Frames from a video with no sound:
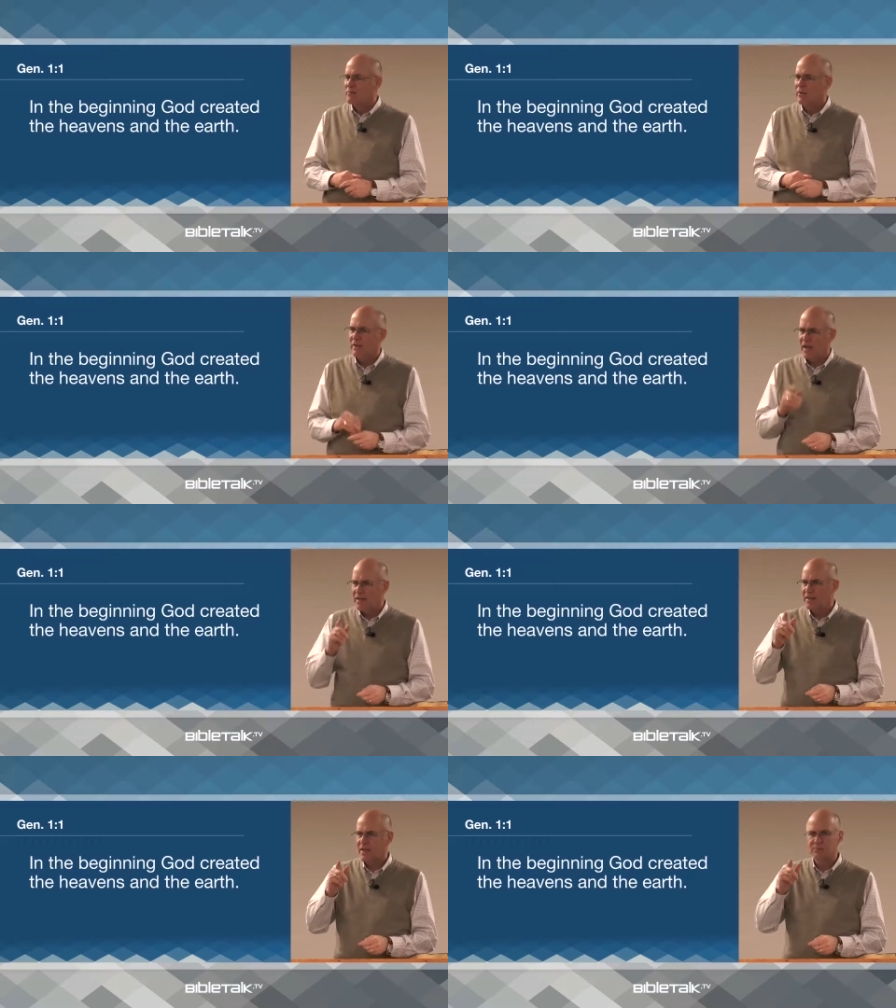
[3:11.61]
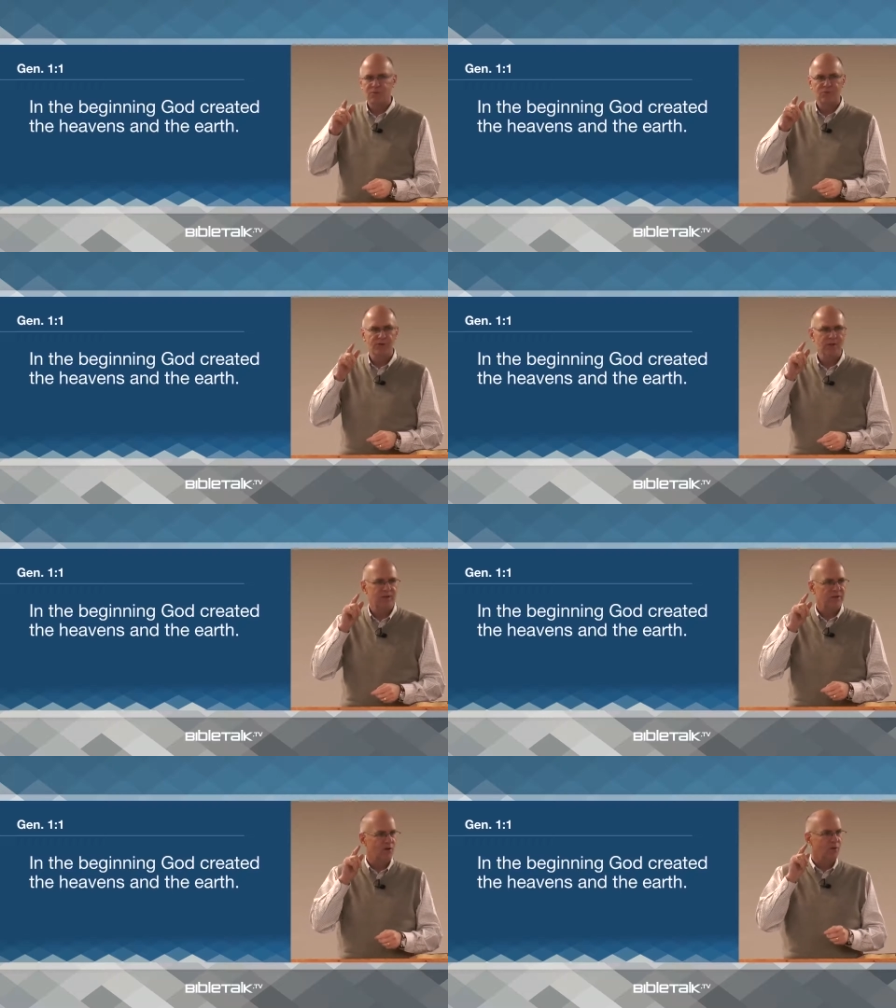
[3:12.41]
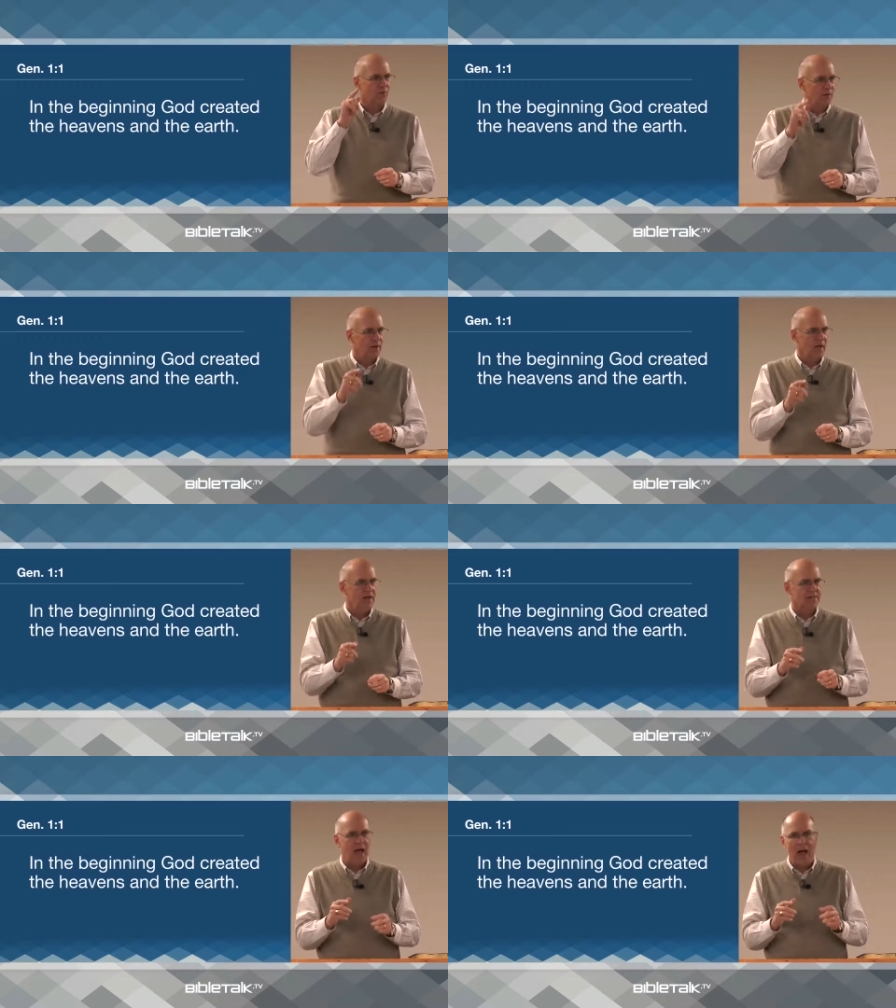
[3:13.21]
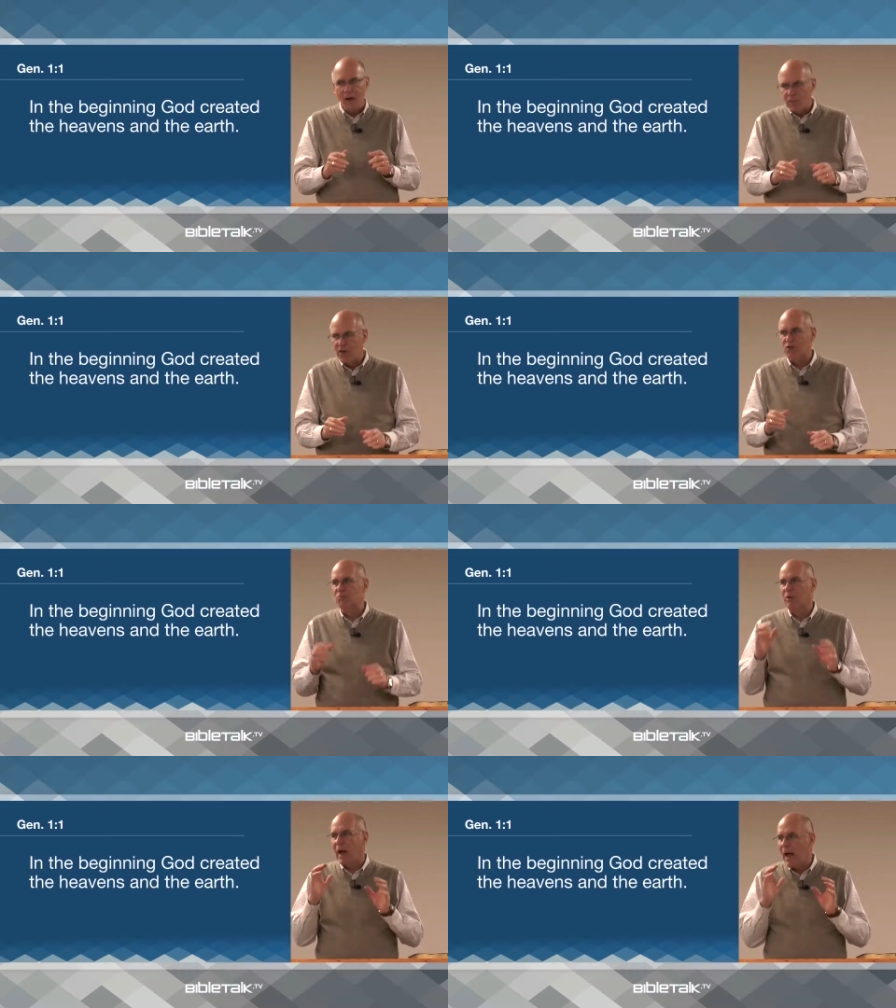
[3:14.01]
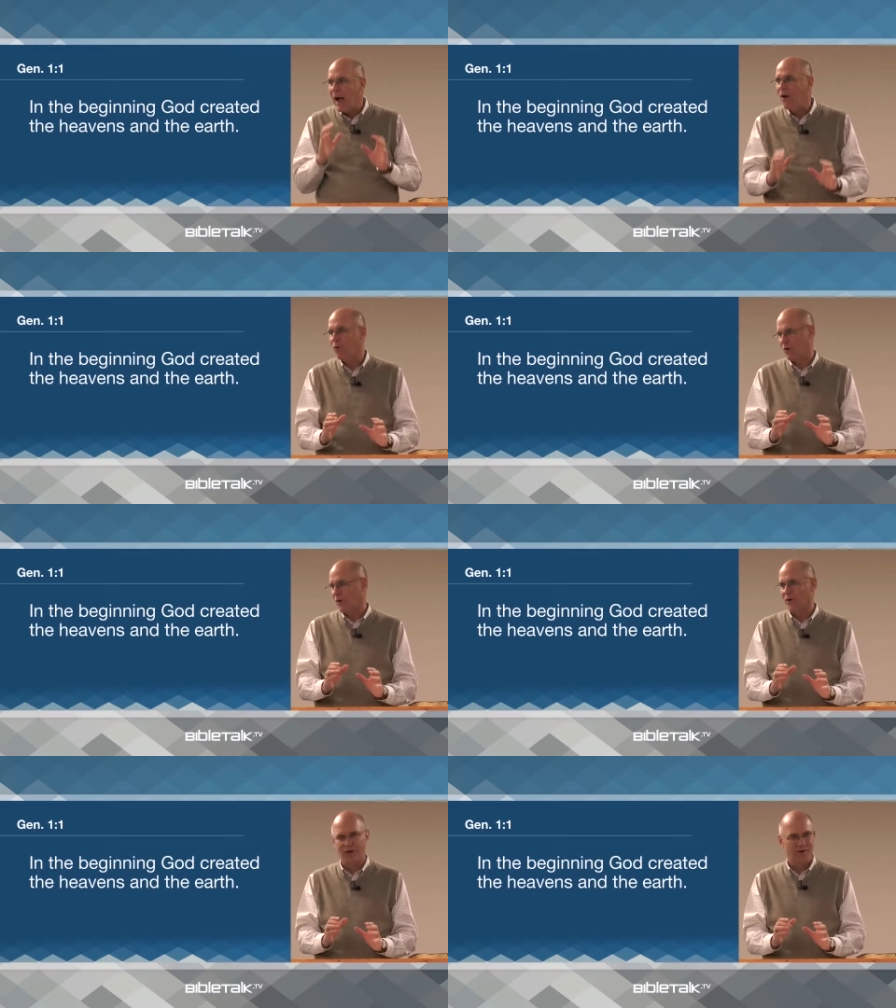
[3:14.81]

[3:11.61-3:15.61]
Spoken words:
but a lot of times we don't realize how much power